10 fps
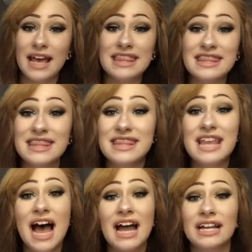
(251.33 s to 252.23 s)
And
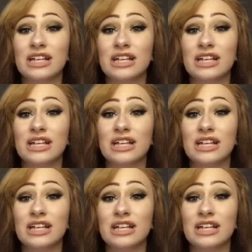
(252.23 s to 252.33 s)
that